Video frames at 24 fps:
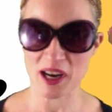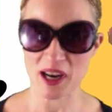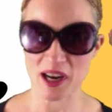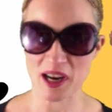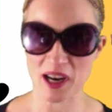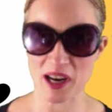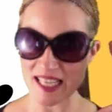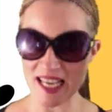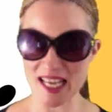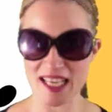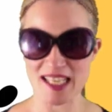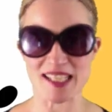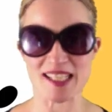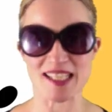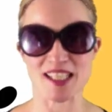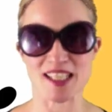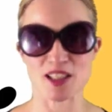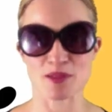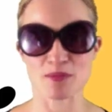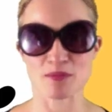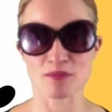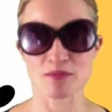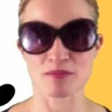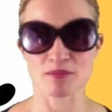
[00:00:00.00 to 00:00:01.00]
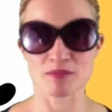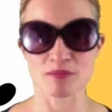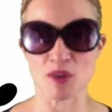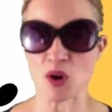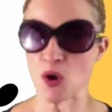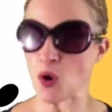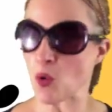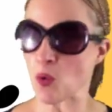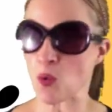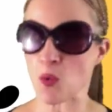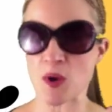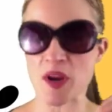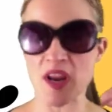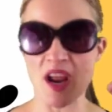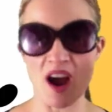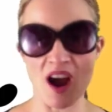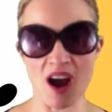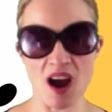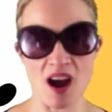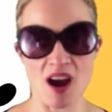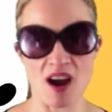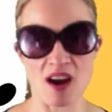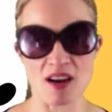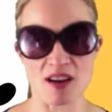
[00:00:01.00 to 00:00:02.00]
Yes, we
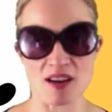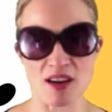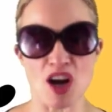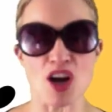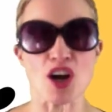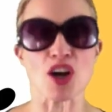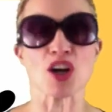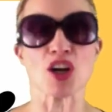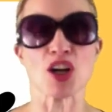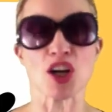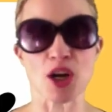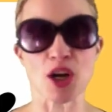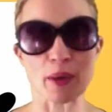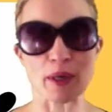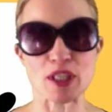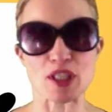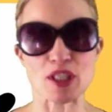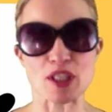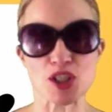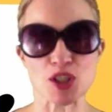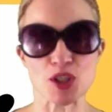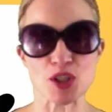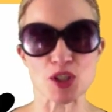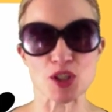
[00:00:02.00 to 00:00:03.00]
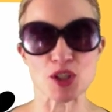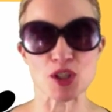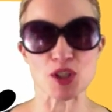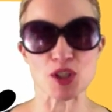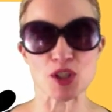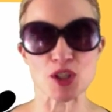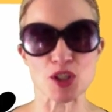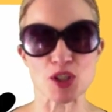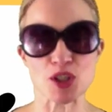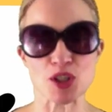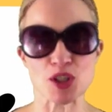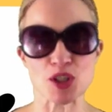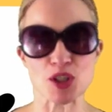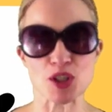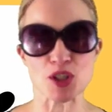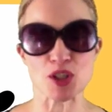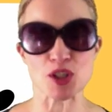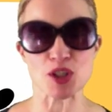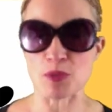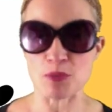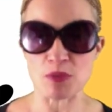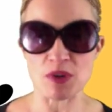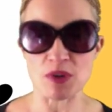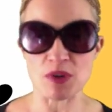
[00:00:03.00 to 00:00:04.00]
are going to do
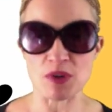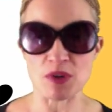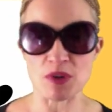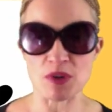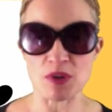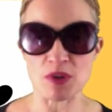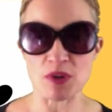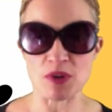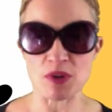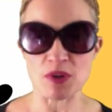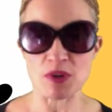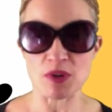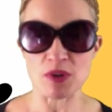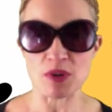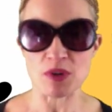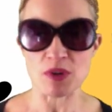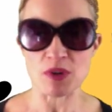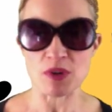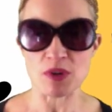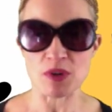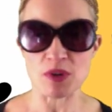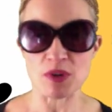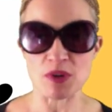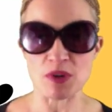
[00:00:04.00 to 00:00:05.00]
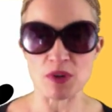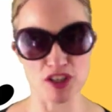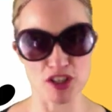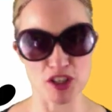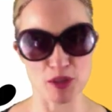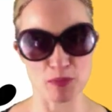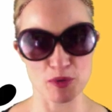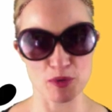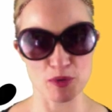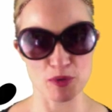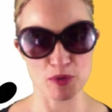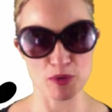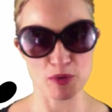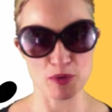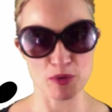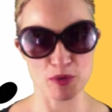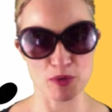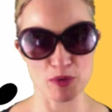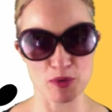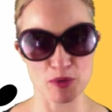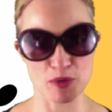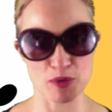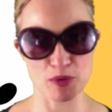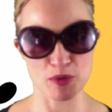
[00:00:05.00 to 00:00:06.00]
some revision of the subjunctive.